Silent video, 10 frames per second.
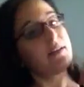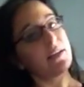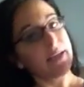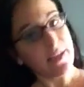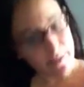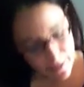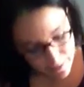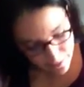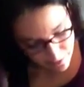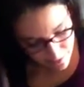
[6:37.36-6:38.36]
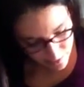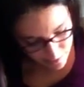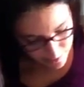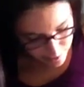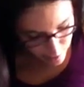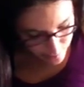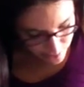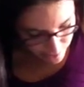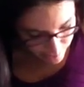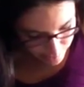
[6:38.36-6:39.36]
I got a lot of little stoma
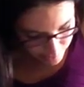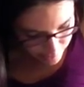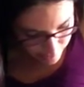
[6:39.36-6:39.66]
scars.